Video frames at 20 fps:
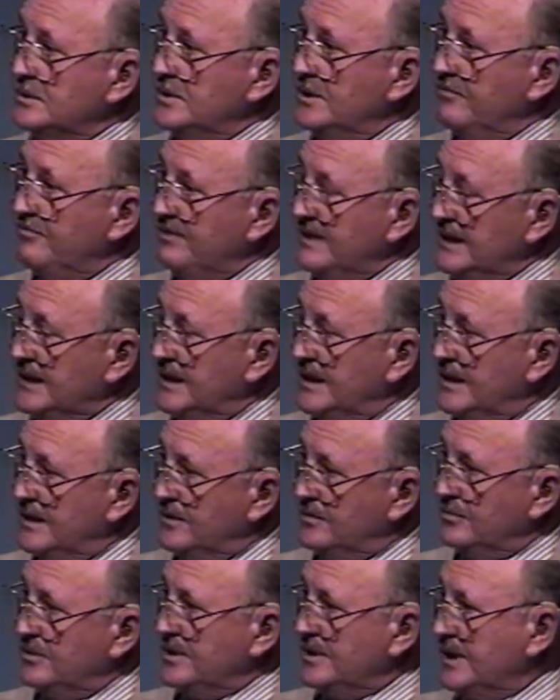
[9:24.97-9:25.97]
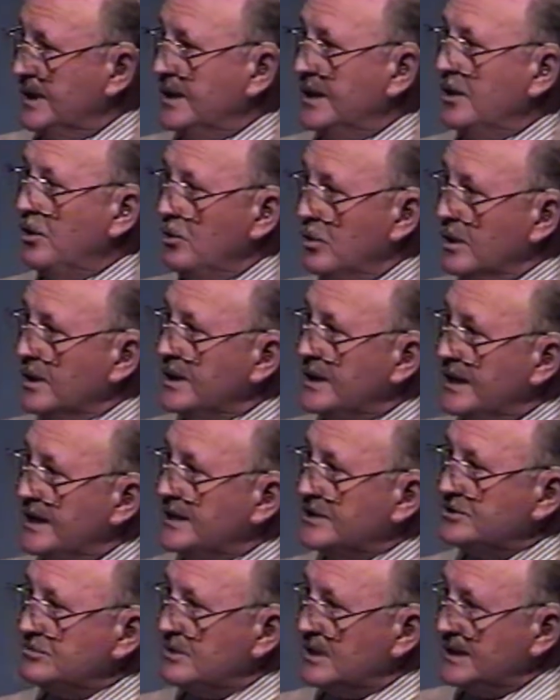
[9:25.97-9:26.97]
affiliated with any
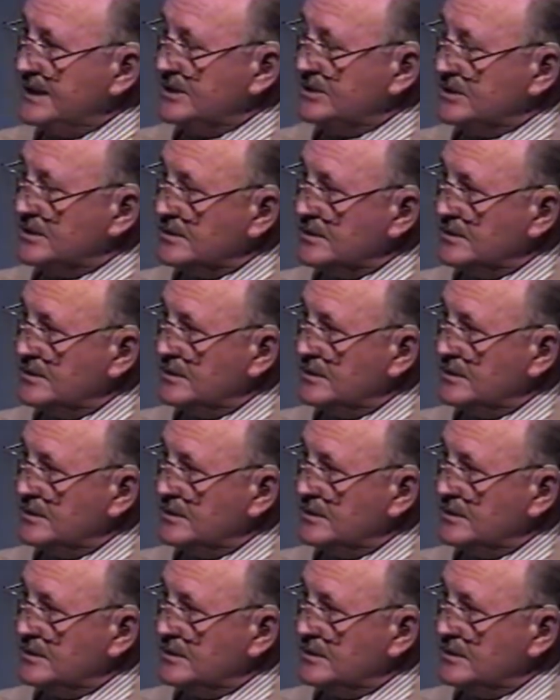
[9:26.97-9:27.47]
organized religion.